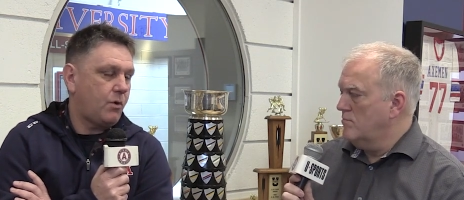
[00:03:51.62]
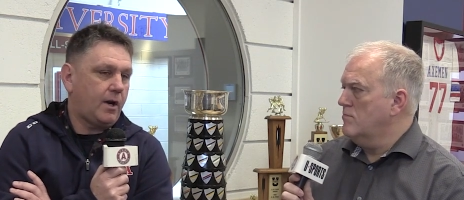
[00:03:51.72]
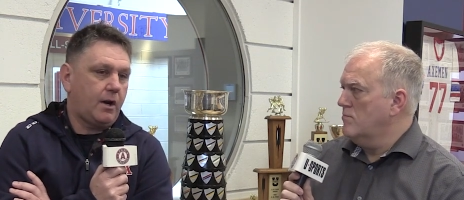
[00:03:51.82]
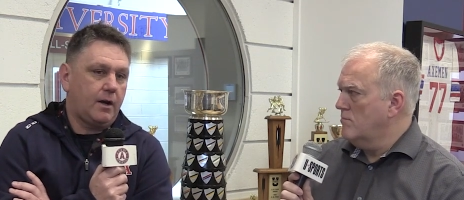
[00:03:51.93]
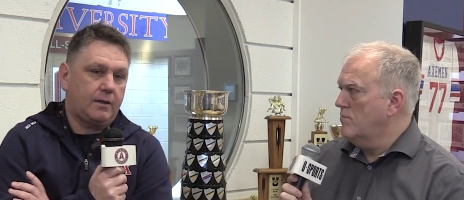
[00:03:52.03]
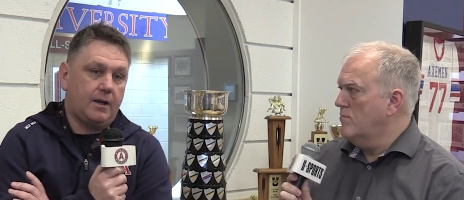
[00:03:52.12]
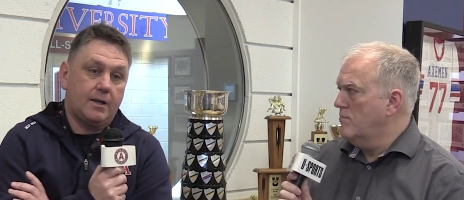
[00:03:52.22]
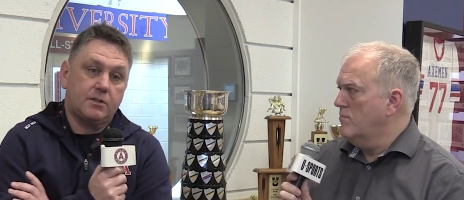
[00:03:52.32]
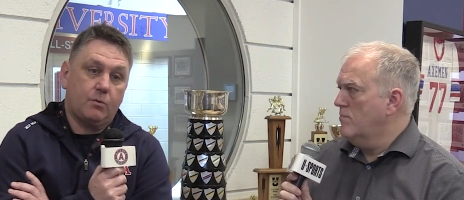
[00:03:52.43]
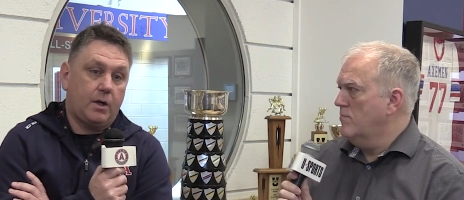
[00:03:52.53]
Speaker 1: going on at
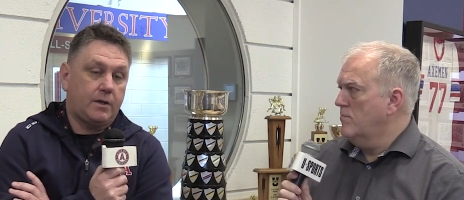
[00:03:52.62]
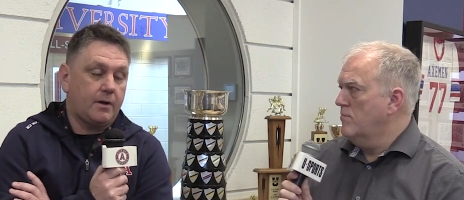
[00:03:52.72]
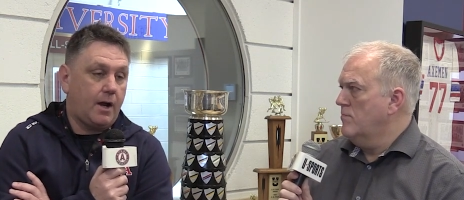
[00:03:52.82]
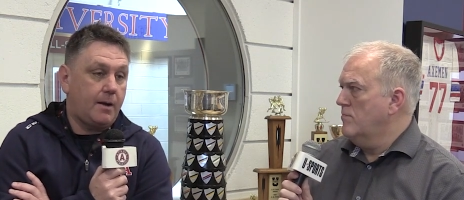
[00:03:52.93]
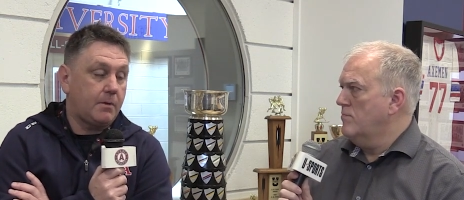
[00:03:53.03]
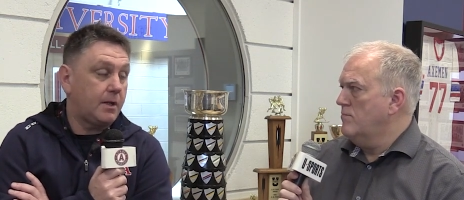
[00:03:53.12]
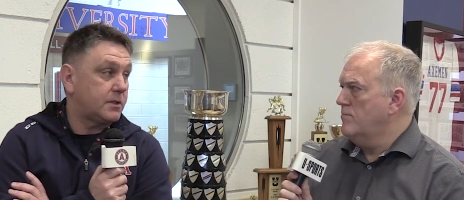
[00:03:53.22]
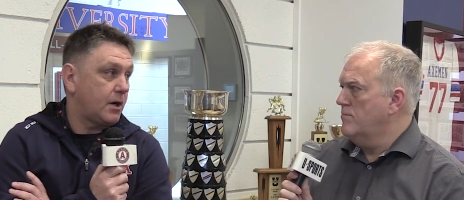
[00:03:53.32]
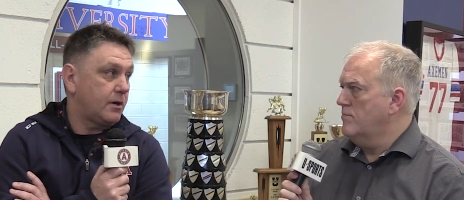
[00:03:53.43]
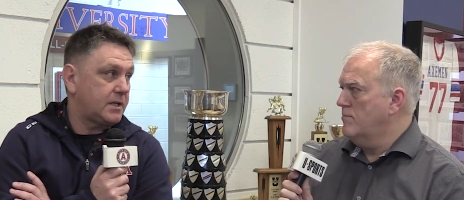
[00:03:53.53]
the ice at one time,
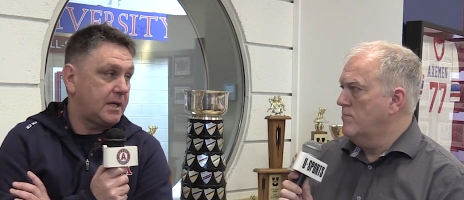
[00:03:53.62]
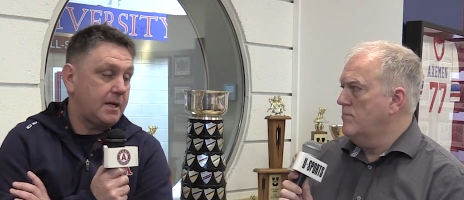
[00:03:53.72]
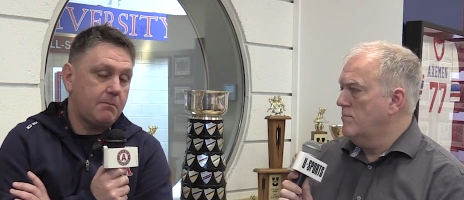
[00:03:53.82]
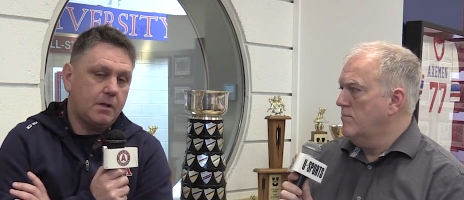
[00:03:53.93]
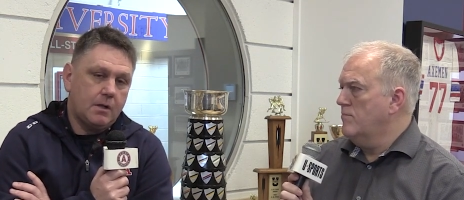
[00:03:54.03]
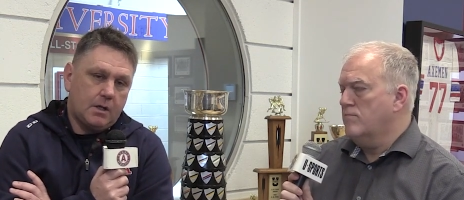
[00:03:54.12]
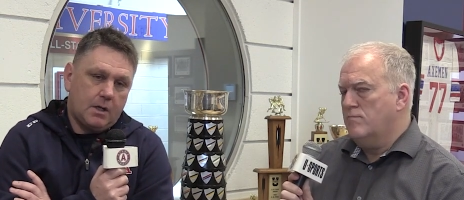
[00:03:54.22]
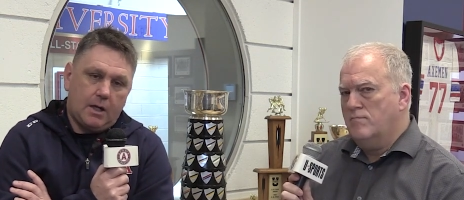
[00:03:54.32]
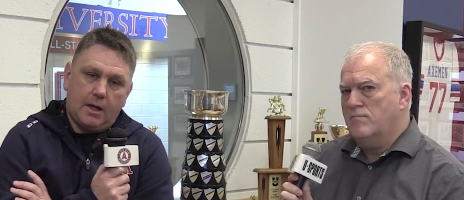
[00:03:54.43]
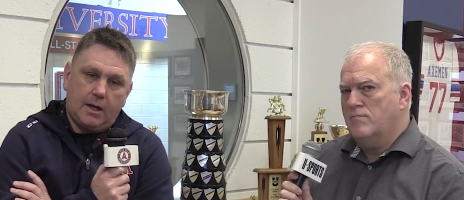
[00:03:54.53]
it's our team.
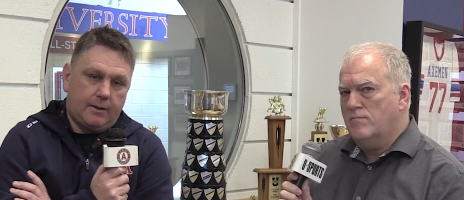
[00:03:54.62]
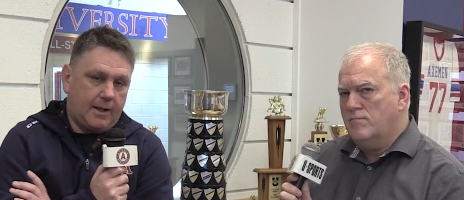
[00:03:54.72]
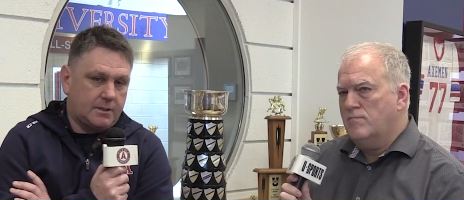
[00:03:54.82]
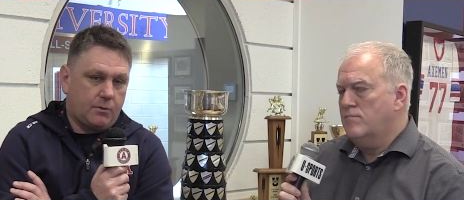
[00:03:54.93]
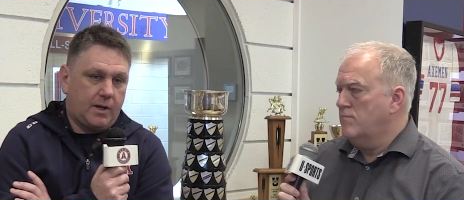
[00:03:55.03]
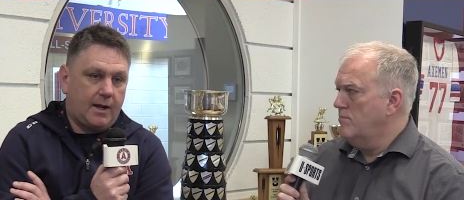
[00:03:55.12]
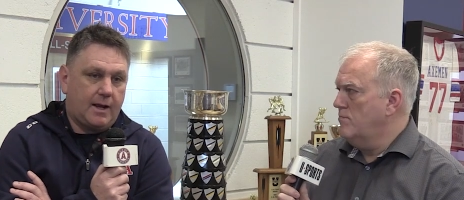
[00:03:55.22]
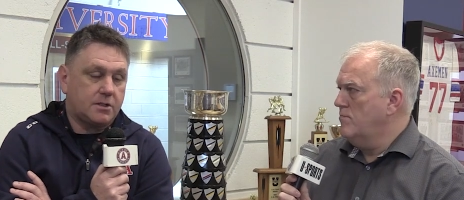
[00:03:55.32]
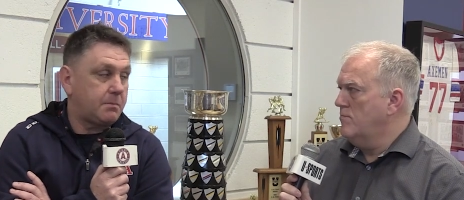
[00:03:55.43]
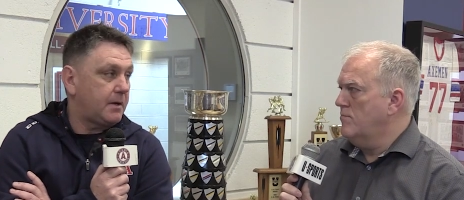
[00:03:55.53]
And that's the way
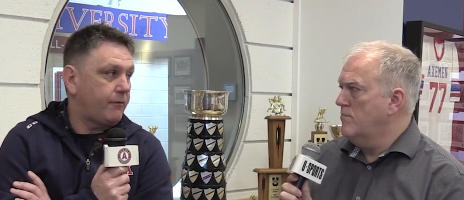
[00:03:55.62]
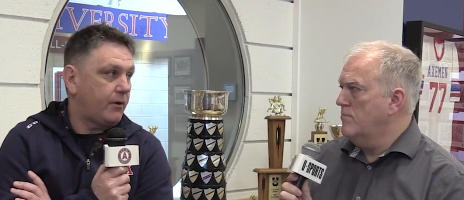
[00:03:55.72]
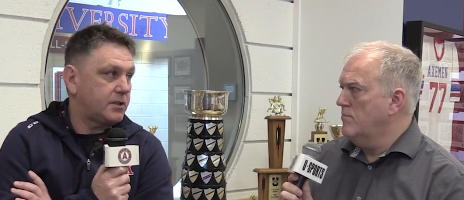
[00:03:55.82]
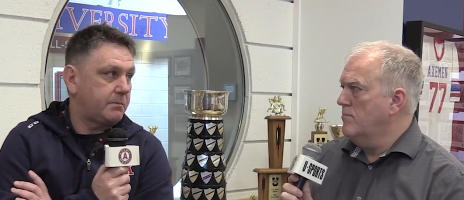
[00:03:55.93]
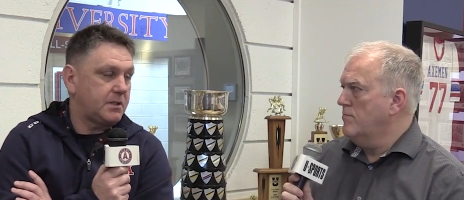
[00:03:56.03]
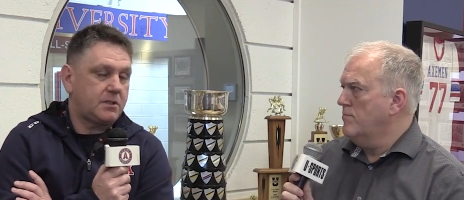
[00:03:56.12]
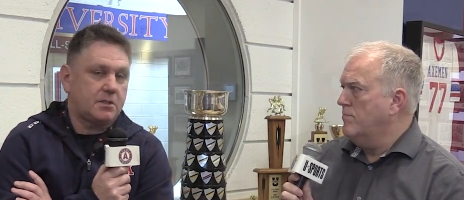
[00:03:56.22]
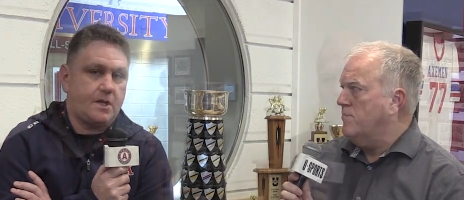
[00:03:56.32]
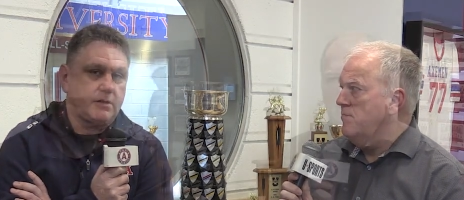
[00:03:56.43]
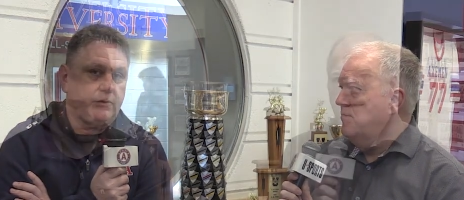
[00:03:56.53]
it has to be for us to be
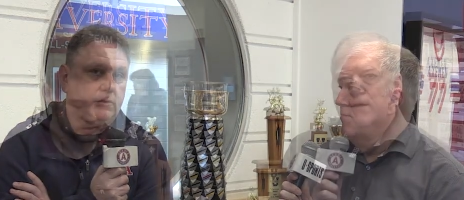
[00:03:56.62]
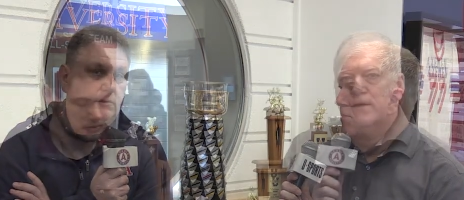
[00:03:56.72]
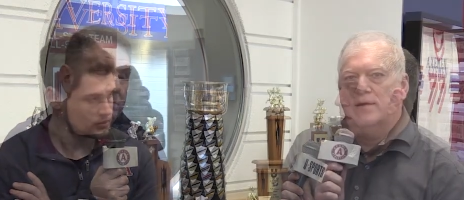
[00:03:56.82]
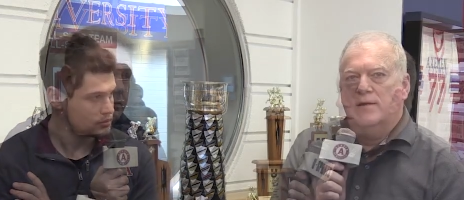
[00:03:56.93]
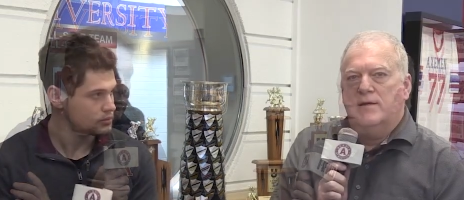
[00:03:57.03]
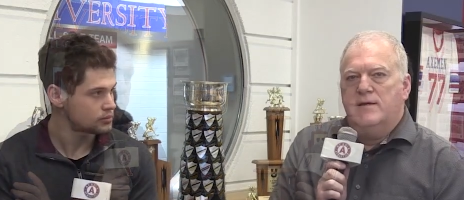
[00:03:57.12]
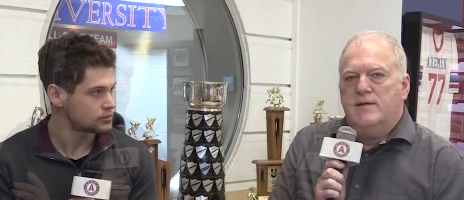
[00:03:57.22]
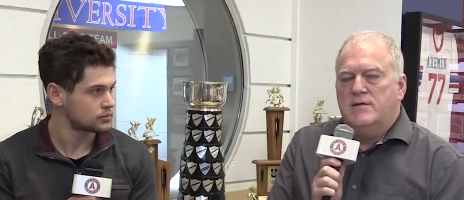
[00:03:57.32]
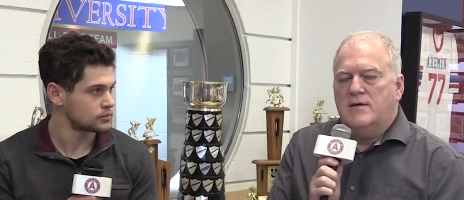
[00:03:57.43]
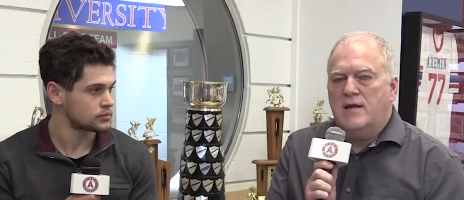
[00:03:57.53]
successful.
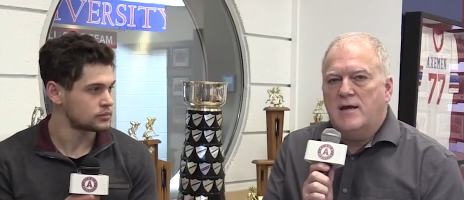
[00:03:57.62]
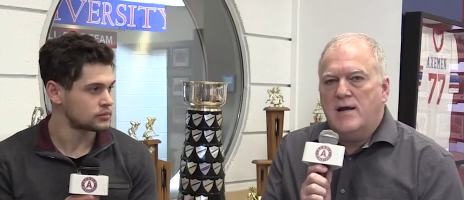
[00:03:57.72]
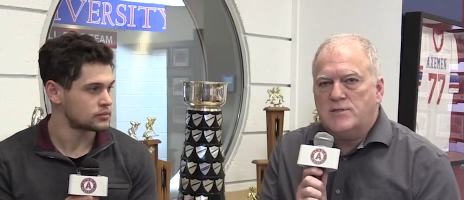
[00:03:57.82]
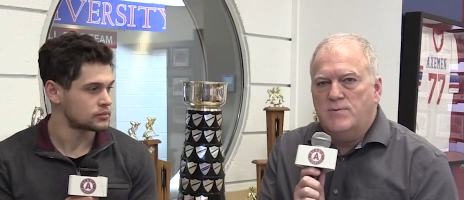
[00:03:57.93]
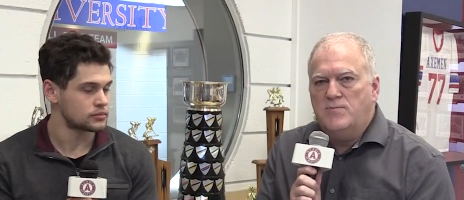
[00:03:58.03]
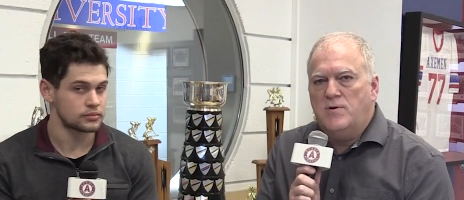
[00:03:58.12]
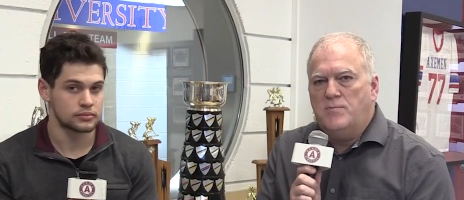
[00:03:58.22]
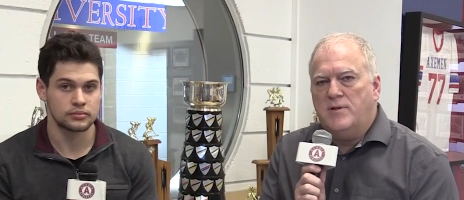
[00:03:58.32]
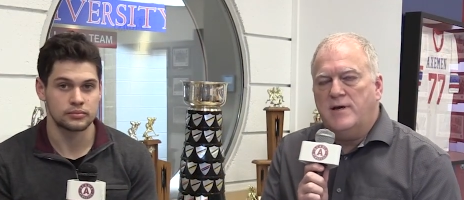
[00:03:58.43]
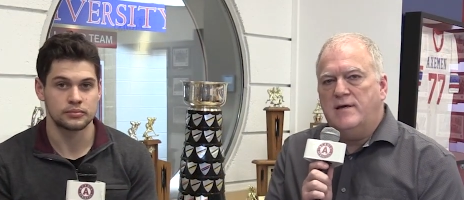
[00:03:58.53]
Speaker 2: The Acadia Axemen
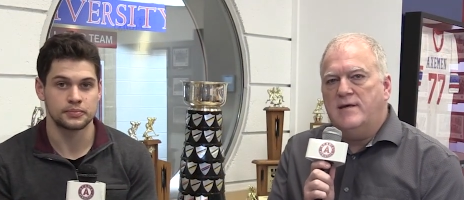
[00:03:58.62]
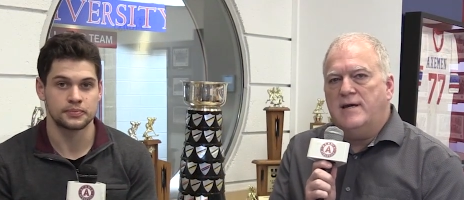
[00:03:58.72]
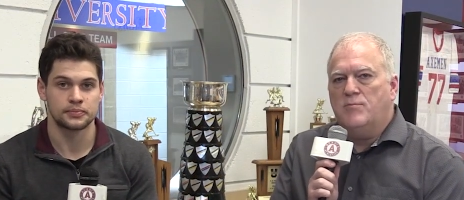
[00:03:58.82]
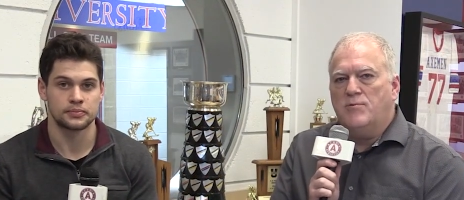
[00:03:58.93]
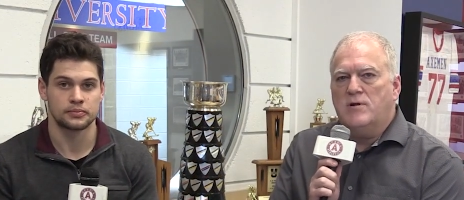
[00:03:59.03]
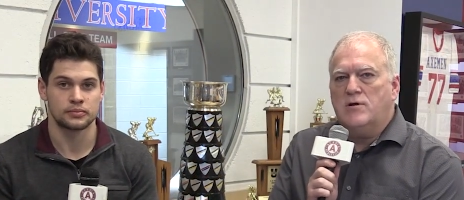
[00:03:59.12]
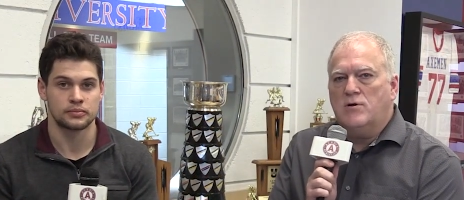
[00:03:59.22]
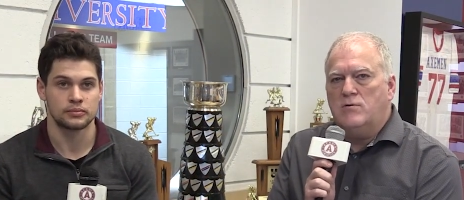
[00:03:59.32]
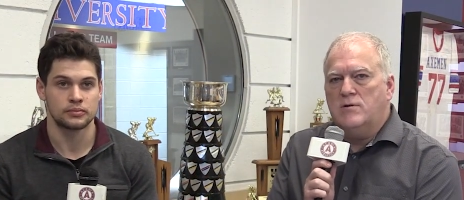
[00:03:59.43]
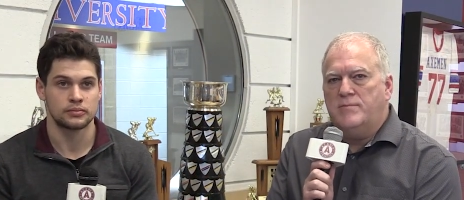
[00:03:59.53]
will play the
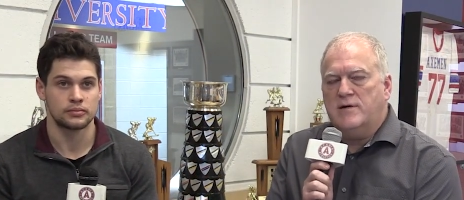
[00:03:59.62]
Alberta Golden